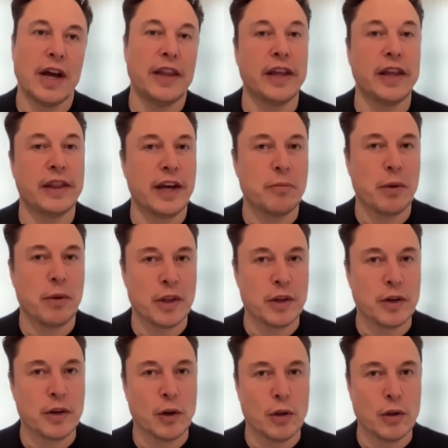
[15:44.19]
I think that part of
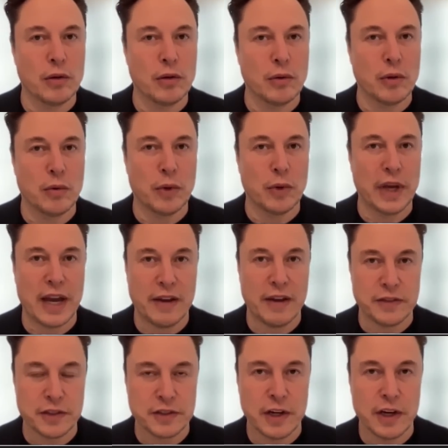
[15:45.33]
the goal we
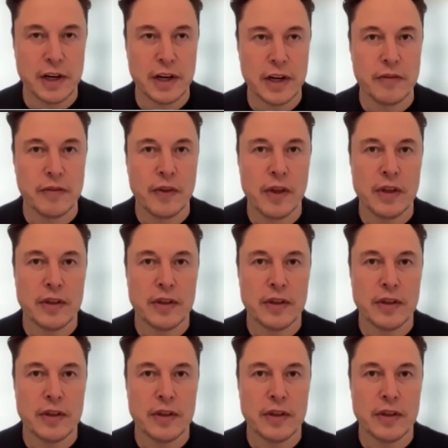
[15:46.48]
have succeeded in.